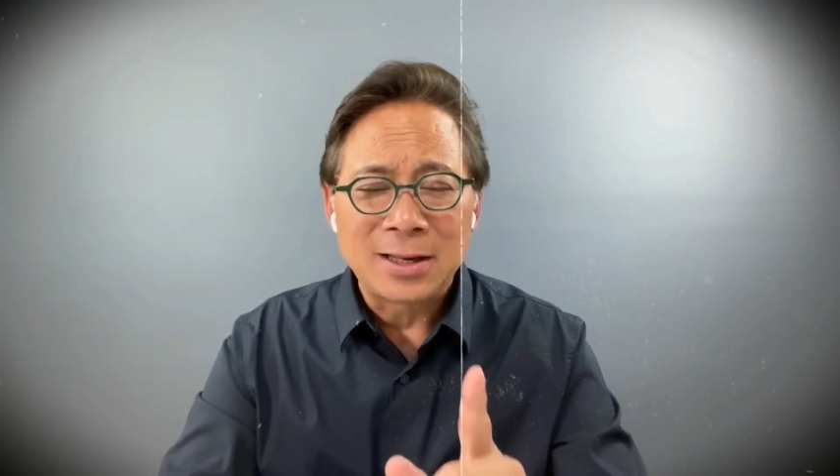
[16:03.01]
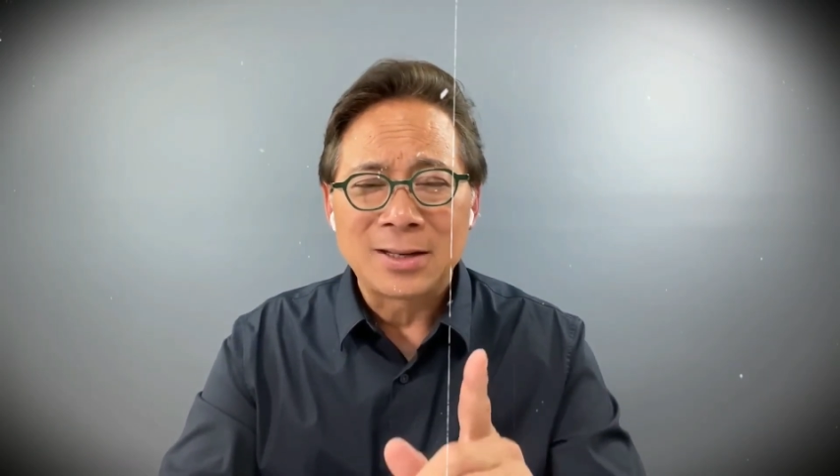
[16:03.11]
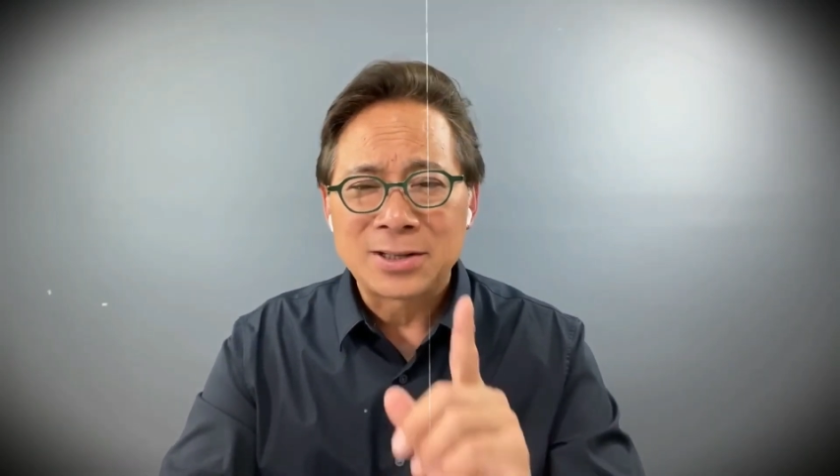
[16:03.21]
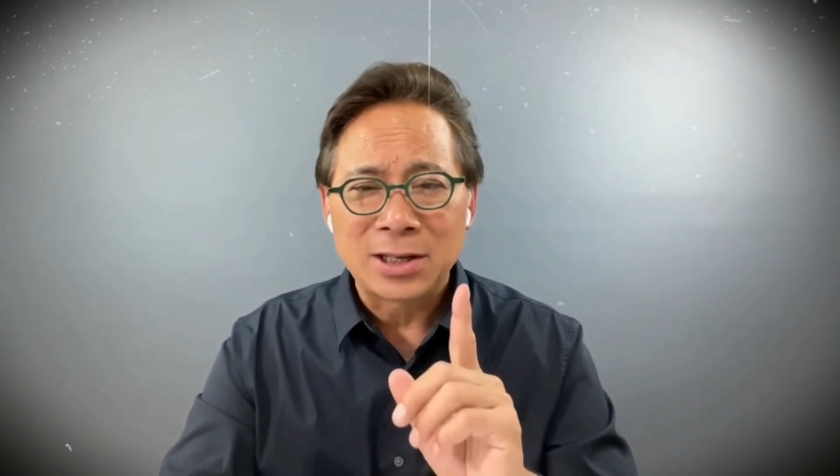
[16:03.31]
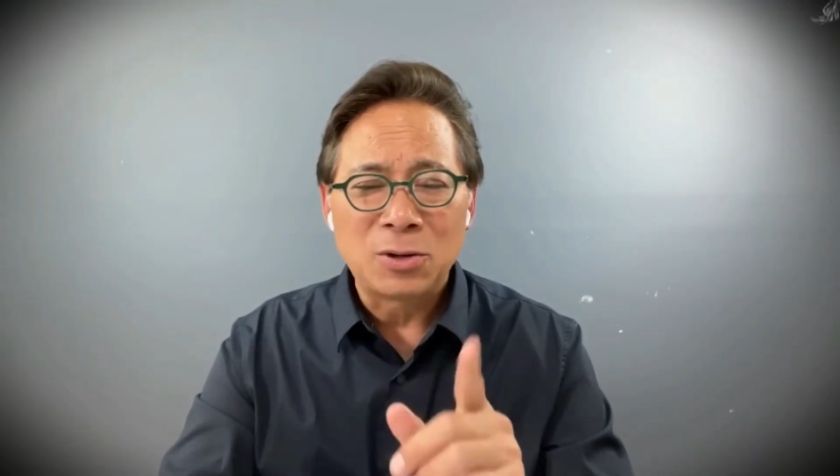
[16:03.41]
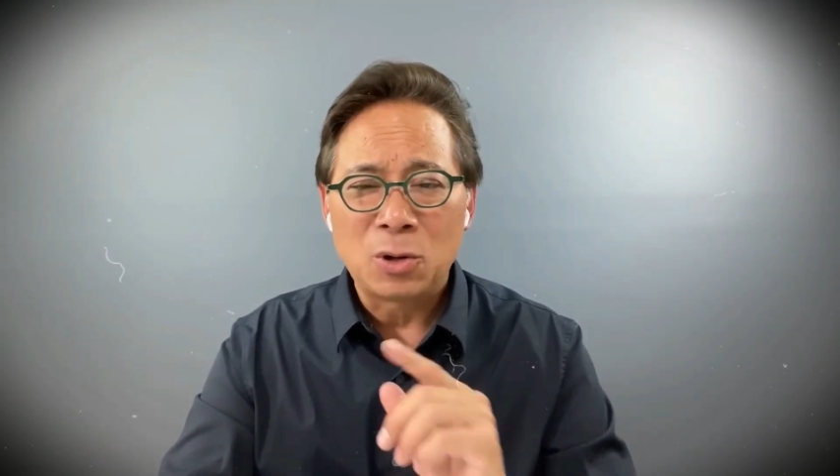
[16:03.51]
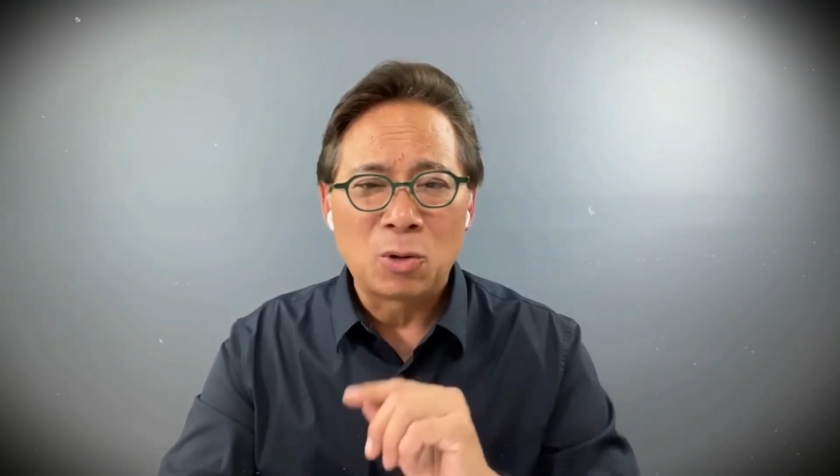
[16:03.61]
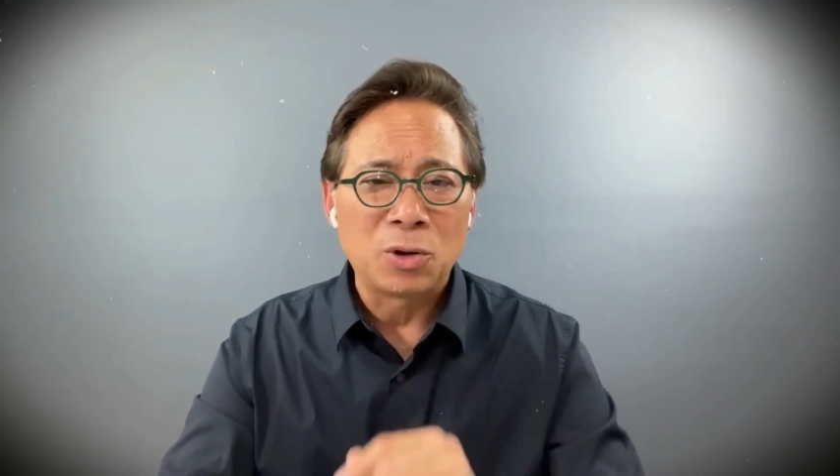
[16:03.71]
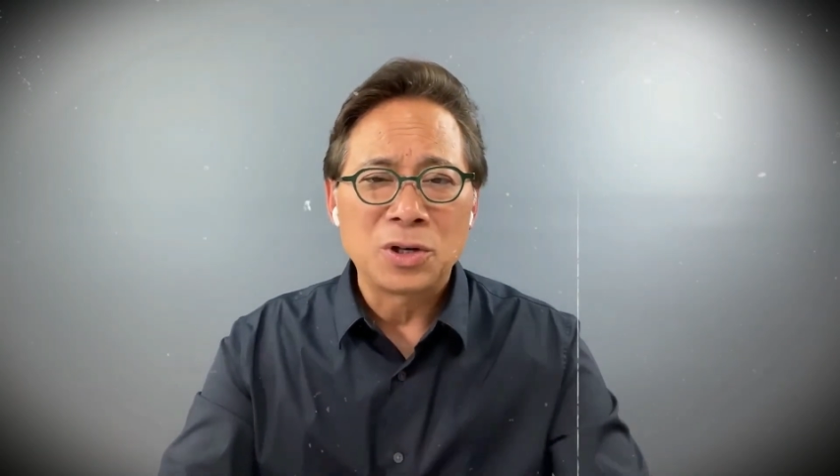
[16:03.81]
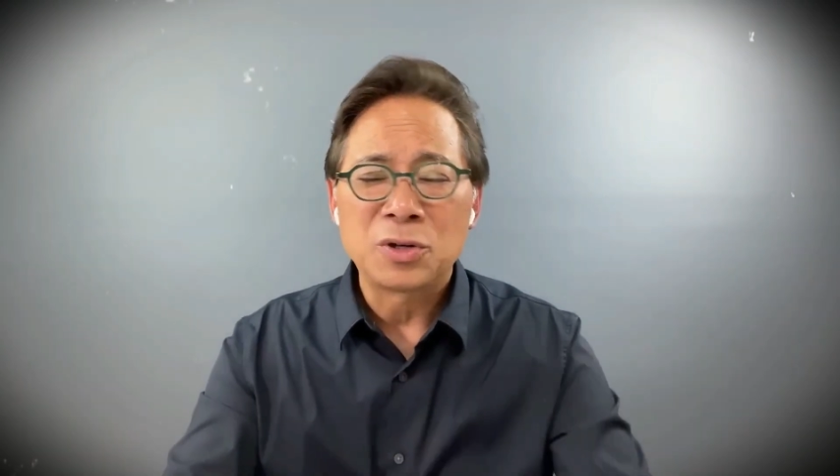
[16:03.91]
a single
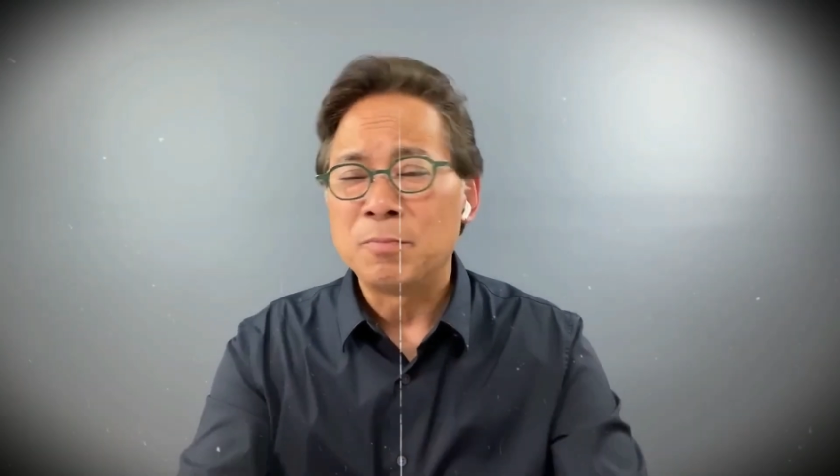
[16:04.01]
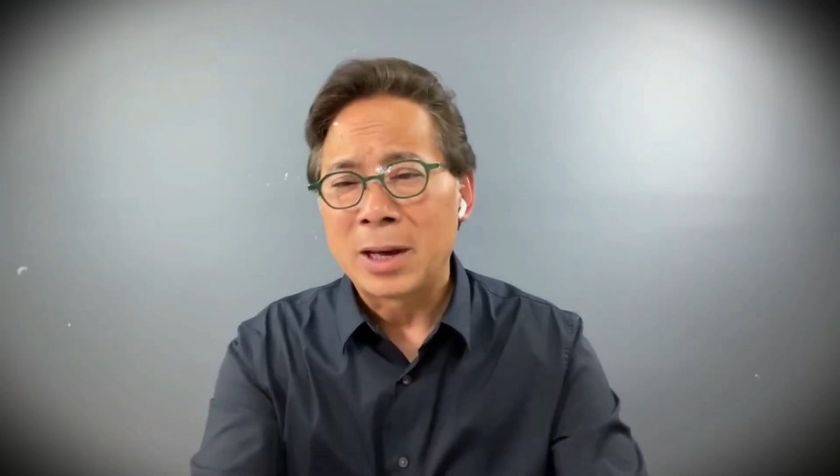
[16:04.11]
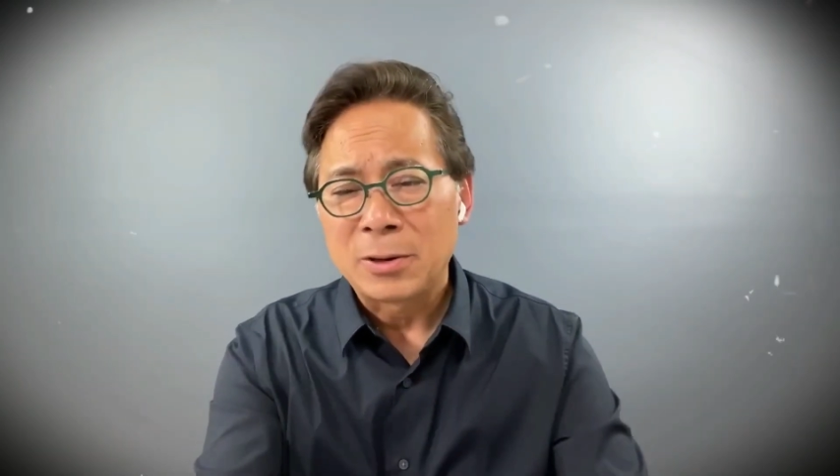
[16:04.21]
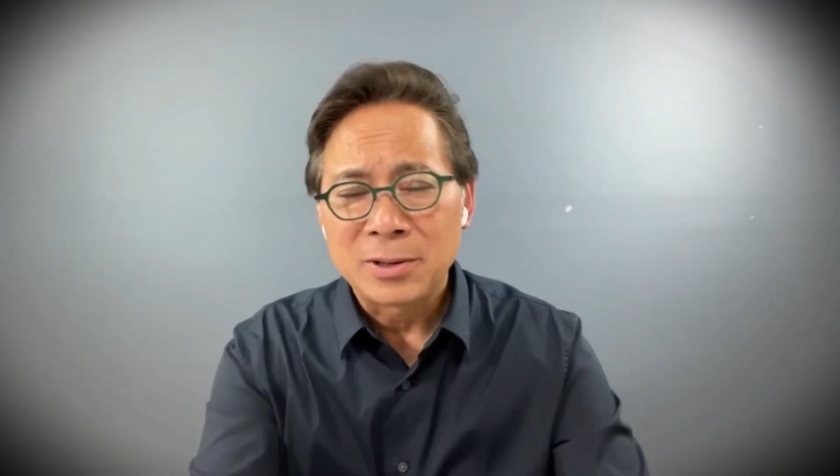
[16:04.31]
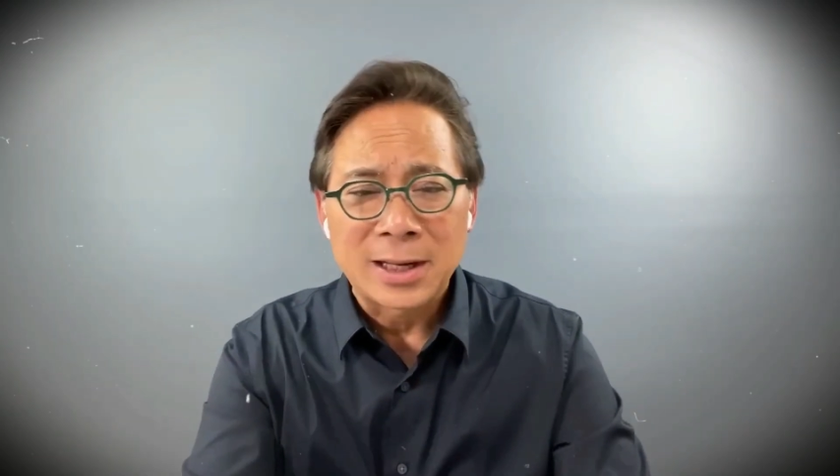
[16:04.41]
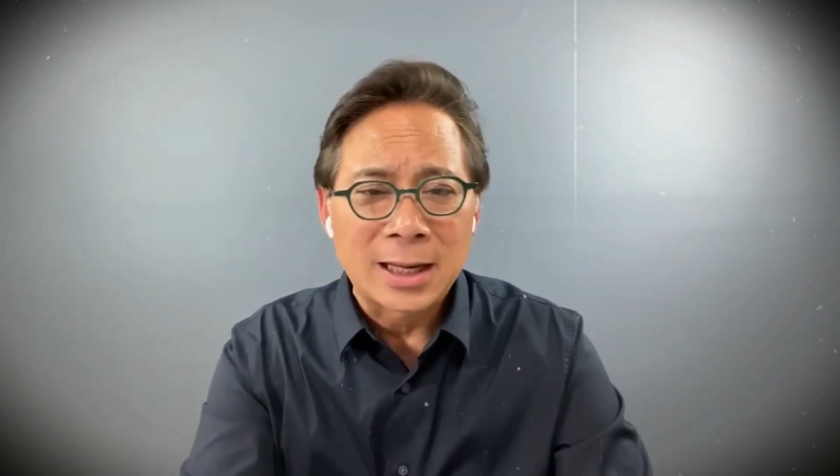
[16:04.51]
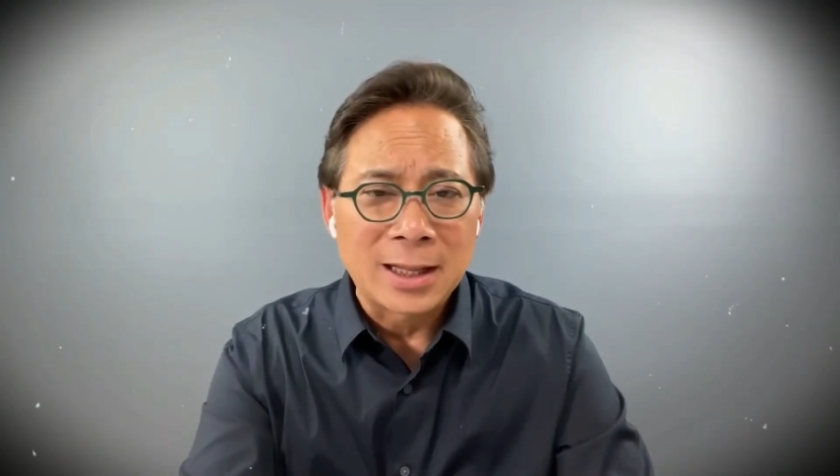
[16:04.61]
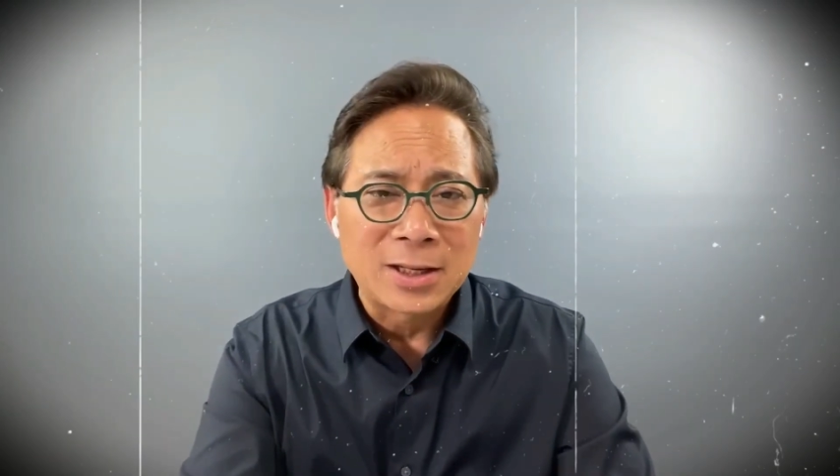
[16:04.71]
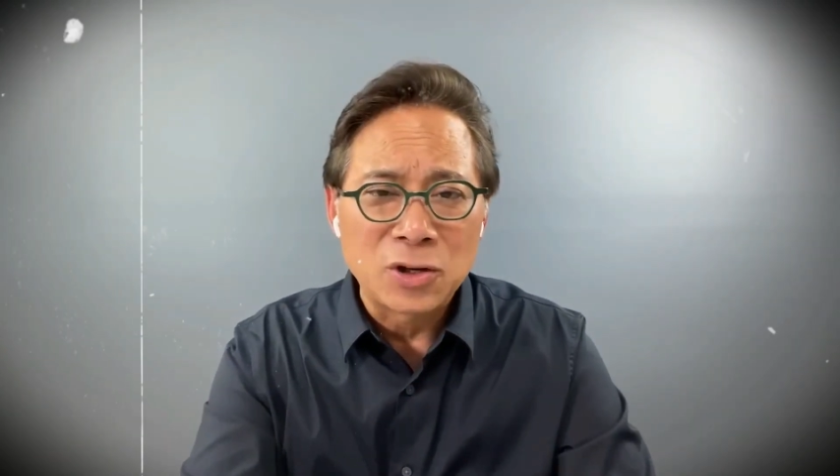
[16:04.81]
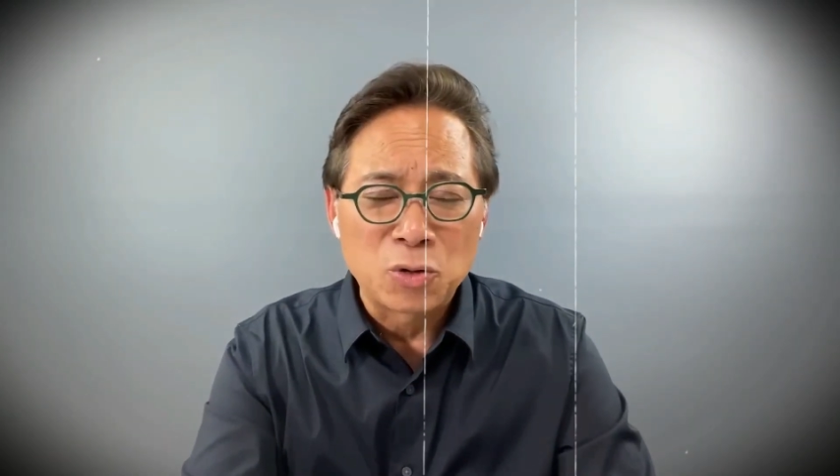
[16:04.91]
orange better than I
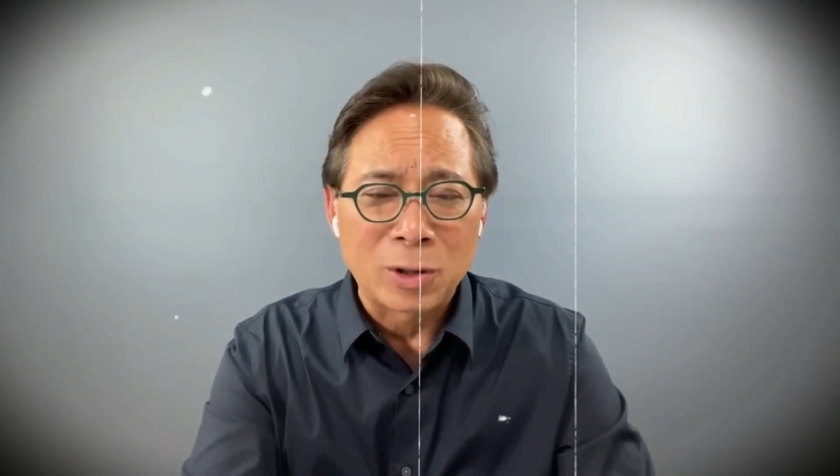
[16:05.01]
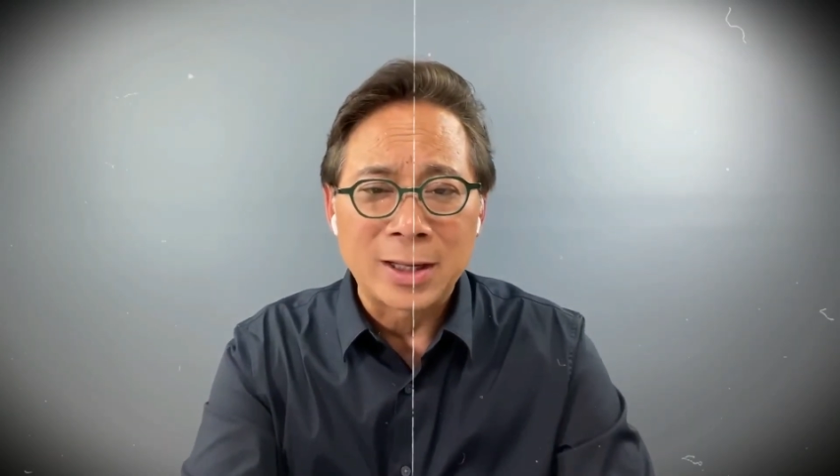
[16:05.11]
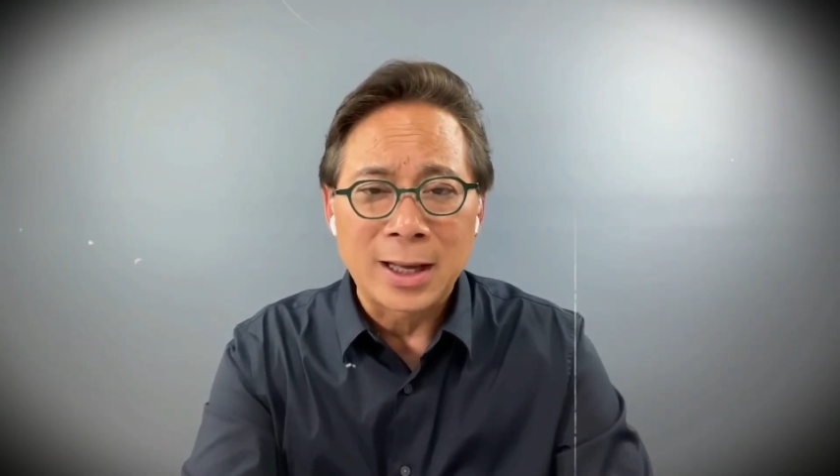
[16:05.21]
like to drink